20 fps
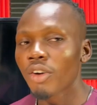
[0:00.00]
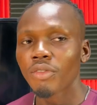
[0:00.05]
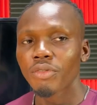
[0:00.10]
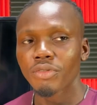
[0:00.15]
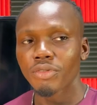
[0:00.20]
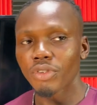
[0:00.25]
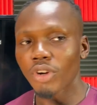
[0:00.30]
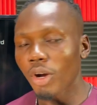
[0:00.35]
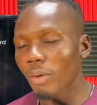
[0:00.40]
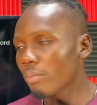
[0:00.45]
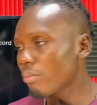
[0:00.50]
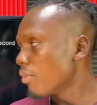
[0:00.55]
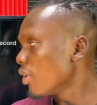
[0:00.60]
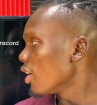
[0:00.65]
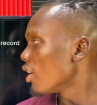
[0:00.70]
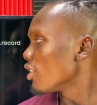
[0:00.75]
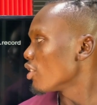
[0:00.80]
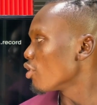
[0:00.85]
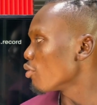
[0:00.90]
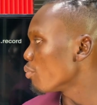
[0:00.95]
From
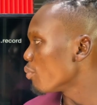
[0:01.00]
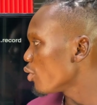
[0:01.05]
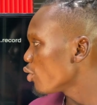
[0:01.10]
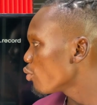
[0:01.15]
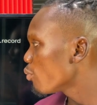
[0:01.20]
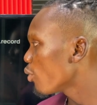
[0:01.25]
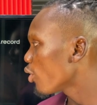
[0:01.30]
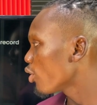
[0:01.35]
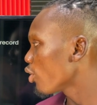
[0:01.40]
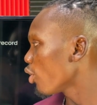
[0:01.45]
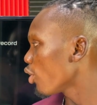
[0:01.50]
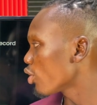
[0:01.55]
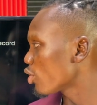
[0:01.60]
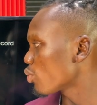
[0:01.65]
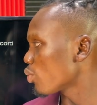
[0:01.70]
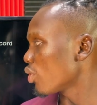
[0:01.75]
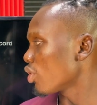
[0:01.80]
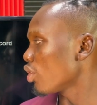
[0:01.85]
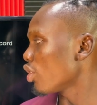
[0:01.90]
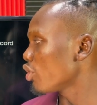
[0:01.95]
the Billboard
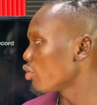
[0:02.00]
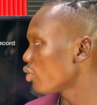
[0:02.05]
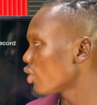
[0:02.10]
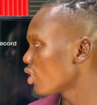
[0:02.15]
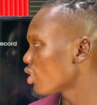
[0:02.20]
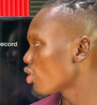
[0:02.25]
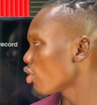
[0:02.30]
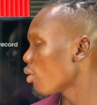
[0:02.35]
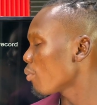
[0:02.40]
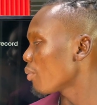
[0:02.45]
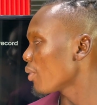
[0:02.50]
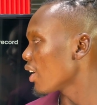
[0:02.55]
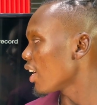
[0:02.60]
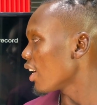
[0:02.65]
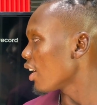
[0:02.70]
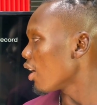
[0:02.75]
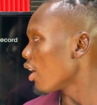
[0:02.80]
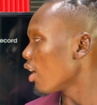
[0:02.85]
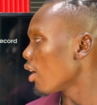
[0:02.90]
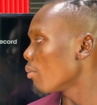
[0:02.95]
Hot 100 top
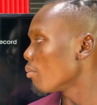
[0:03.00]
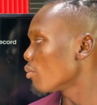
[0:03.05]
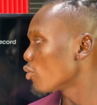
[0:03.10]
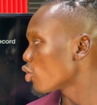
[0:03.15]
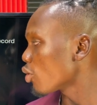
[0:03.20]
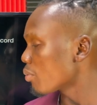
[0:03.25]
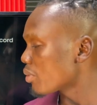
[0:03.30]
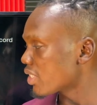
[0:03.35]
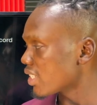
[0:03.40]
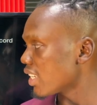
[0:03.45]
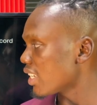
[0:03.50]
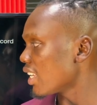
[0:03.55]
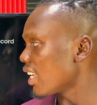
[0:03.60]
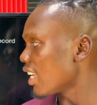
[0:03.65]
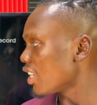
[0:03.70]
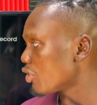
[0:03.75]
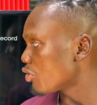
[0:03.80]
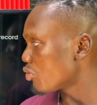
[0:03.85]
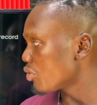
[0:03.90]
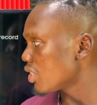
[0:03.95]
10
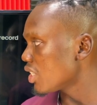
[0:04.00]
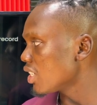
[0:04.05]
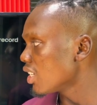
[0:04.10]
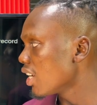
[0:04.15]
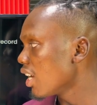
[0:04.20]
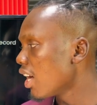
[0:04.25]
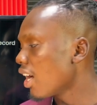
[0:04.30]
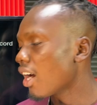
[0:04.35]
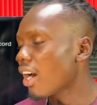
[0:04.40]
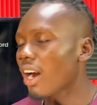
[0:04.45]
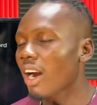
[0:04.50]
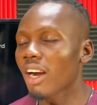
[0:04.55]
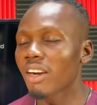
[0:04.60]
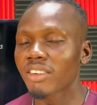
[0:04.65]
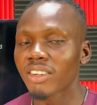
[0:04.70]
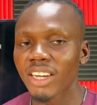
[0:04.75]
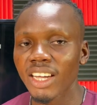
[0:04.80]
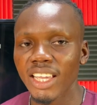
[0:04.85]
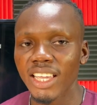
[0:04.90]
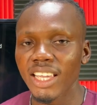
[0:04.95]
entry,
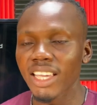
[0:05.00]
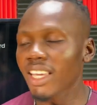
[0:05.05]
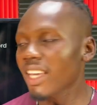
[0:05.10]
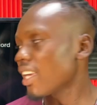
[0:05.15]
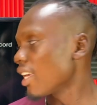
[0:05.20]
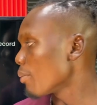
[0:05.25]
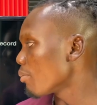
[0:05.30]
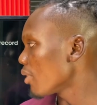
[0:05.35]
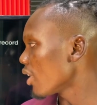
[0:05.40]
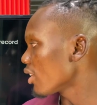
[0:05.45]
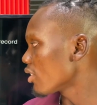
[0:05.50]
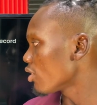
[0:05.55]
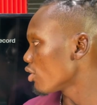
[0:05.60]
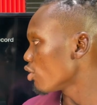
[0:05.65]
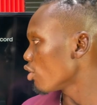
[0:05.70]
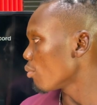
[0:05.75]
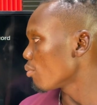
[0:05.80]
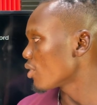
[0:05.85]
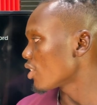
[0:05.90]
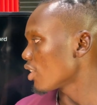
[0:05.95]
RIAA
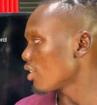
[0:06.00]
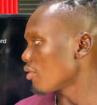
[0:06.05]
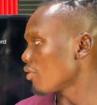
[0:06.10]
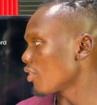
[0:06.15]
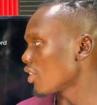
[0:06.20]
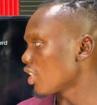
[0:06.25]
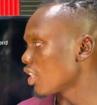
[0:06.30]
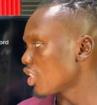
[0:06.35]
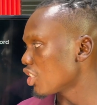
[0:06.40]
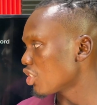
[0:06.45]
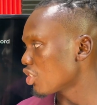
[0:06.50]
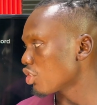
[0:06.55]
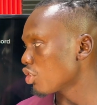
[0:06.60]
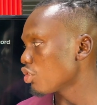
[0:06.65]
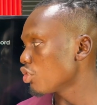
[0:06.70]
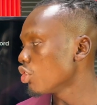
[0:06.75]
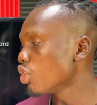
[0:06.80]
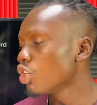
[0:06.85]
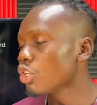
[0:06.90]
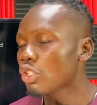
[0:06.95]
Platinum
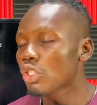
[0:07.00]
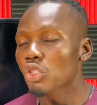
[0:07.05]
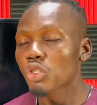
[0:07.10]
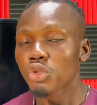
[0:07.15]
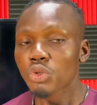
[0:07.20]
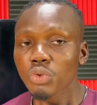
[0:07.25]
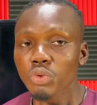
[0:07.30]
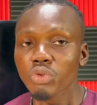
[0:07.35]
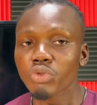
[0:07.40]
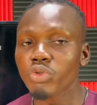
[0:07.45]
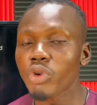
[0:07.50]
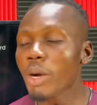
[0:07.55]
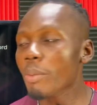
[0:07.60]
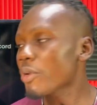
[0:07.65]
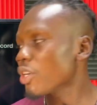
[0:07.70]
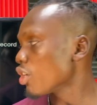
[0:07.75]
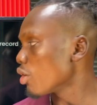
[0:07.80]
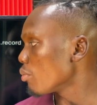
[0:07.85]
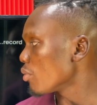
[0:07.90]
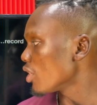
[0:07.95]
certification, 2
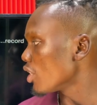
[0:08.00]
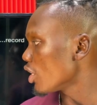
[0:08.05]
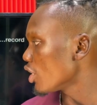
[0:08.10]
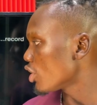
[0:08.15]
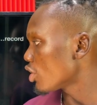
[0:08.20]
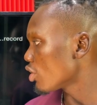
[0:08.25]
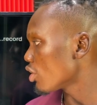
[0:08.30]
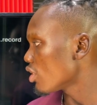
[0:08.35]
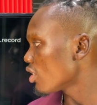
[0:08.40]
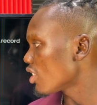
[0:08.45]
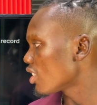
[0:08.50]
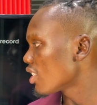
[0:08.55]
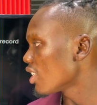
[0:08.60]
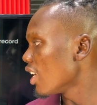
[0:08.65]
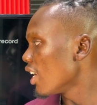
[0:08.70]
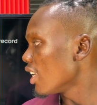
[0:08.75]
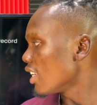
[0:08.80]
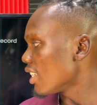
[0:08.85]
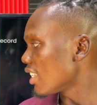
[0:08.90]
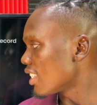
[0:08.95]
Grammy nominations.
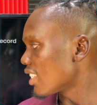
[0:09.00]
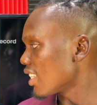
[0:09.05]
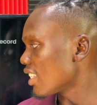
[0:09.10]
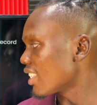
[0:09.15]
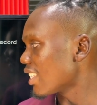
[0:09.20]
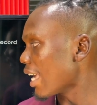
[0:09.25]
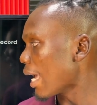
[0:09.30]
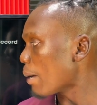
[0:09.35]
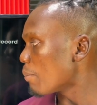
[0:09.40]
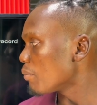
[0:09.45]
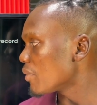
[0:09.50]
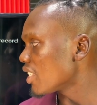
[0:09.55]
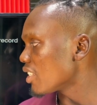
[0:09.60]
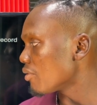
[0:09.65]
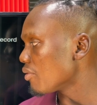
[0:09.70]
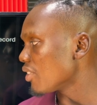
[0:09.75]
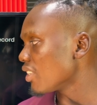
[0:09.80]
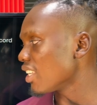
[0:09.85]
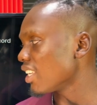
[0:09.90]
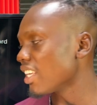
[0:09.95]
It says
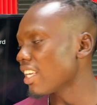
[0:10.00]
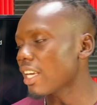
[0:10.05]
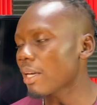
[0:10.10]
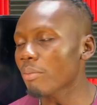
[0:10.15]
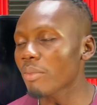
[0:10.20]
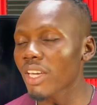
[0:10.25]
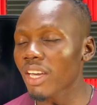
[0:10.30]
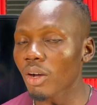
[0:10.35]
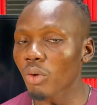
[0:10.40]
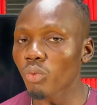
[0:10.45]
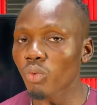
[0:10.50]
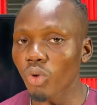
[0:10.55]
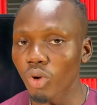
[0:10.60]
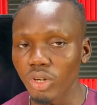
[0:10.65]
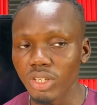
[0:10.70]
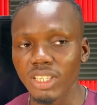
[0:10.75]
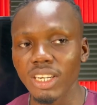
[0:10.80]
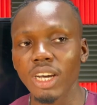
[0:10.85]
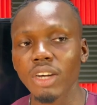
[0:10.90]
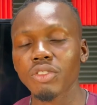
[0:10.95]
MTV EMA
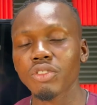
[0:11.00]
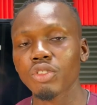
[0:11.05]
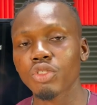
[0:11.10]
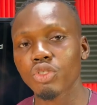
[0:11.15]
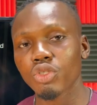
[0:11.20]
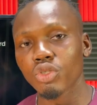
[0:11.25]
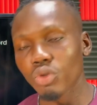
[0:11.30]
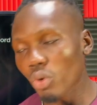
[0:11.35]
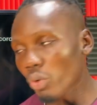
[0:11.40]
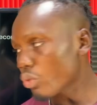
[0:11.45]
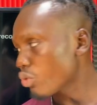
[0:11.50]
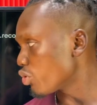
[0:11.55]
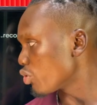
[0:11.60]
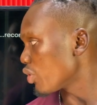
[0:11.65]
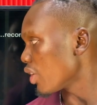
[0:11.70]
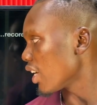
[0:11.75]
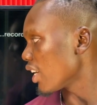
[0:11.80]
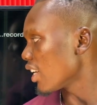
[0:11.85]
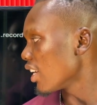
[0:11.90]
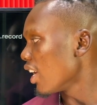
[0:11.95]
Award, now the Soul
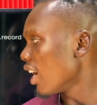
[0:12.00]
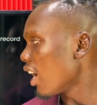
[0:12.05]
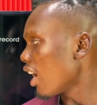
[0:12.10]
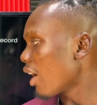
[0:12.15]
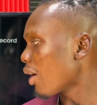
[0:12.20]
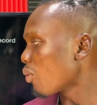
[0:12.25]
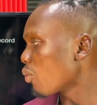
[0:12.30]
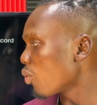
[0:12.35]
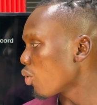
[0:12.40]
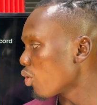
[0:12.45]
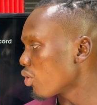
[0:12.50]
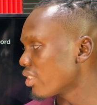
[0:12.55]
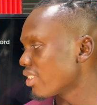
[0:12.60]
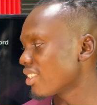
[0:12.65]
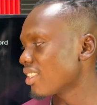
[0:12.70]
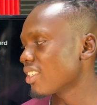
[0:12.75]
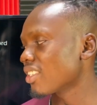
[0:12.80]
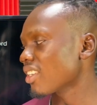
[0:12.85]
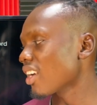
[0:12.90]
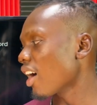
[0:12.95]
Train Award. It
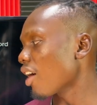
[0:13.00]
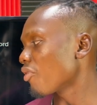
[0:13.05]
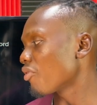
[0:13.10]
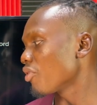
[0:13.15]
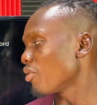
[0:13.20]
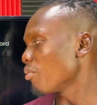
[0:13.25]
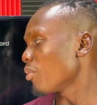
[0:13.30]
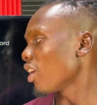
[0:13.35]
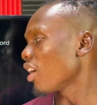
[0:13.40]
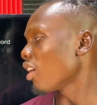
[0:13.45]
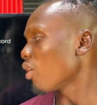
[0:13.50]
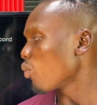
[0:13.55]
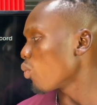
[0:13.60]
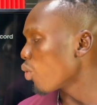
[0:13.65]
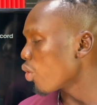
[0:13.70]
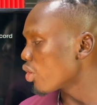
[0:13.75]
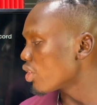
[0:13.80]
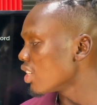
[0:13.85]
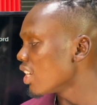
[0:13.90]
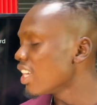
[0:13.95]
says Afrima
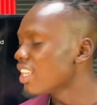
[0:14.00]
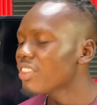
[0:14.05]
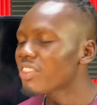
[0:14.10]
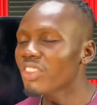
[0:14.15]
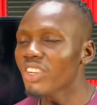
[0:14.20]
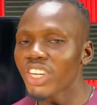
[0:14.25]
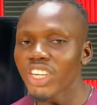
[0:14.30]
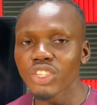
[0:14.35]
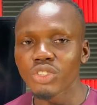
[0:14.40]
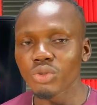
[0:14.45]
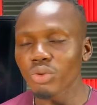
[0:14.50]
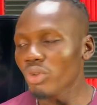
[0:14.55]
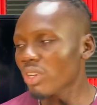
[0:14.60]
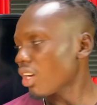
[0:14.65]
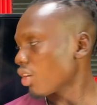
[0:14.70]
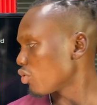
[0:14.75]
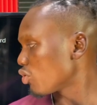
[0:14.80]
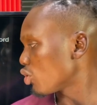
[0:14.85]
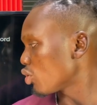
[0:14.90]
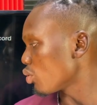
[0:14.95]
Award, 3 sold
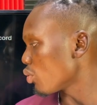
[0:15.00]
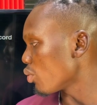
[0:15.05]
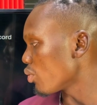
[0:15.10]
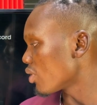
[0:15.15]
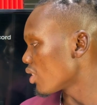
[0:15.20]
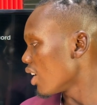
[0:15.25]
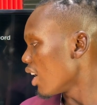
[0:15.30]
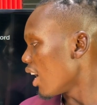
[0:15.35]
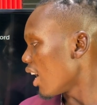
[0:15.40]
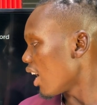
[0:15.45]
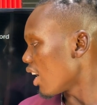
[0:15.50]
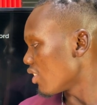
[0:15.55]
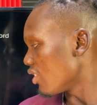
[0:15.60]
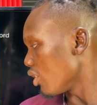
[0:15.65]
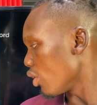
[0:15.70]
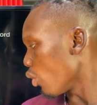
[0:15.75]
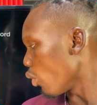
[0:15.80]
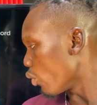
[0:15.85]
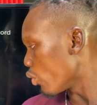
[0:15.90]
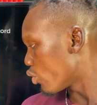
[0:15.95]
out shows at
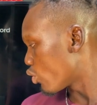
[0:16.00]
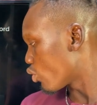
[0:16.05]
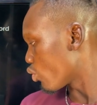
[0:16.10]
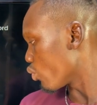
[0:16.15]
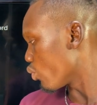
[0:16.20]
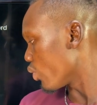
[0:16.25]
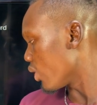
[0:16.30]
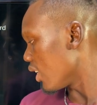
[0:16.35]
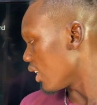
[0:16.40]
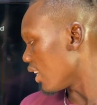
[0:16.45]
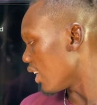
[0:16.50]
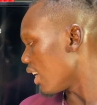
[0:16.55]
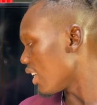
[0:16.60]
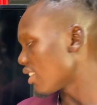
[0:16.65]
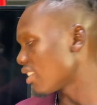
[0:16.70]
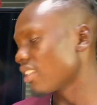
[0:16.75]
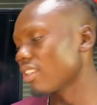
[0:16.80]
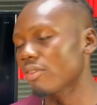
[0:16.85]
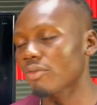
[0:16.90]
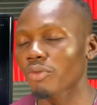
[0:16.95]
the O2 in
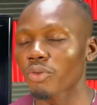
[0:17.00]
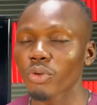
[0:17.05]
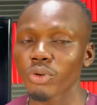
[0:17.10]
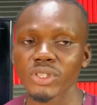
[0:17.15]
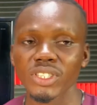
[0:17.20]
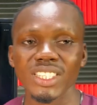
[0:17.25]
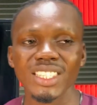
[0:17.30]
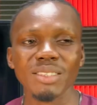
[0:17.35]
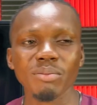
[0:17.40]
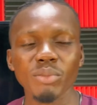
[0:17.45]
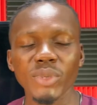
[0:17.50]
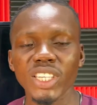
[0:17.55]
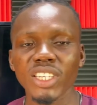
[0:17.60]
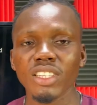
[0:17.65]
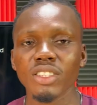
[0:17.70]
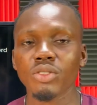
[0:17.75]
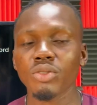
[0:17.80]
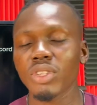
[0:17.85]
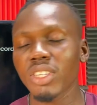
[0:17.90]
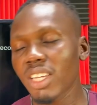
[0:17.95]
less than 40
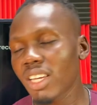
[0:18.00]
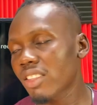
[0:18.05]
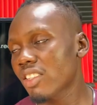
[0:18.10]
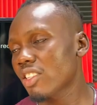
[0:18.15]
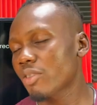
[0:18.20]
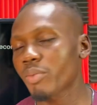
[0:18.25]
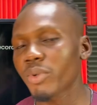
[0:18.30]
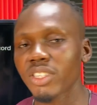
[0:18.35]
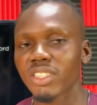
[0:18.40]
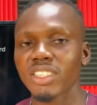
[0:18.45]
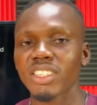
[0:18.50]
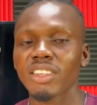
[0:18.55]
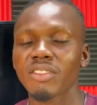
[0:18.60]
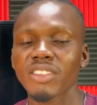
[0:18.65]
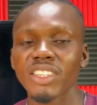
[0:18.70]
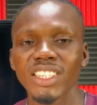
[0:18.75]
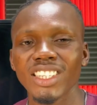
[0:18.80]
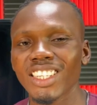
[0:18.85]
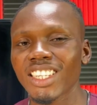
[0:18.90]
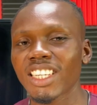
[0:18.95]
minutes. So yeah, this person
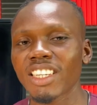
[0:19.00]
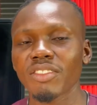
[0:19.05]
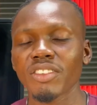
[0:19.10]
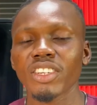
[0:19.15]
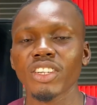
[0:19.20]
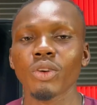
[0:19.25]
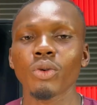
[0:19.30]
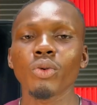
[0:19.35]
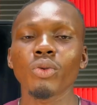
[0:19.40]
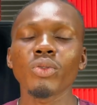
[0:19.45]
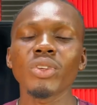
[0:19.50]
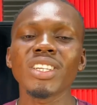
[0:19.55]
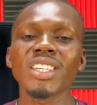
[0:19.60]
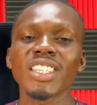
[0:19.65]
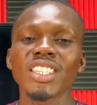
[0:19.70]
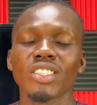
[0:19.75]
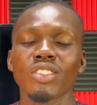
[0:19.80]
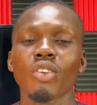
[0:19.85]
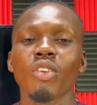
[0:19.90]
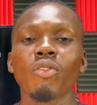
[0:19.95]
definitely giving a whole
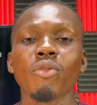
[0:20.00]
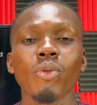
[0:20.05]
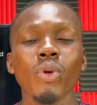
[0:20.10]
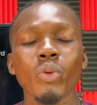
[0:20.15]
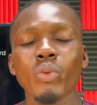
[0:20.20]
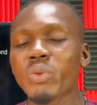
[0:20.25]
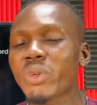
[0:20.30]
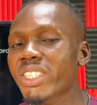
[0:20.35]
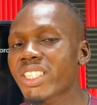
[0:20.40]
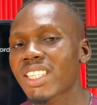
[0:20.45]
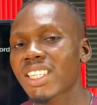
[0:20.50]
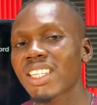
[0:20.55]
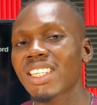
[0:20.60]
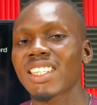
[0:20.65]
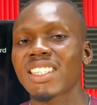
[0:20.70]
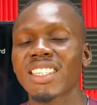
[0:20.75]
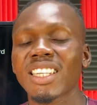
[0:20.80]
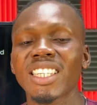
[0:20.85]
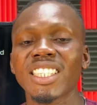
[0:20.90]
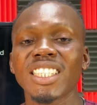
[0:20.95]
list of what WIZKID
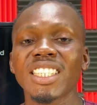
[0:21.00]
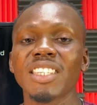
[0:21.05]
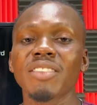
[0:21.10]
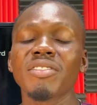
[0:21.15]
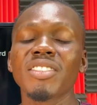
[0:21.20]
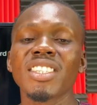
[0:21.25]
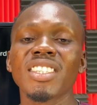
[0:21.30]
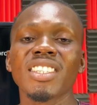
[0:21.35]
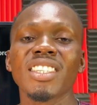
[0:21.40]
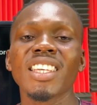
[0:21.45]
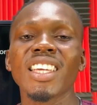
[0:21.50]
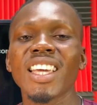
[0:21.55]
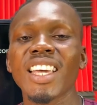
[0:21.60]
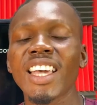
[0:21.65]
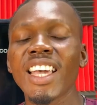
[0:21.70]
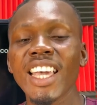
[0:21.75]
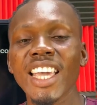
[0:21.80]
has achieved this year,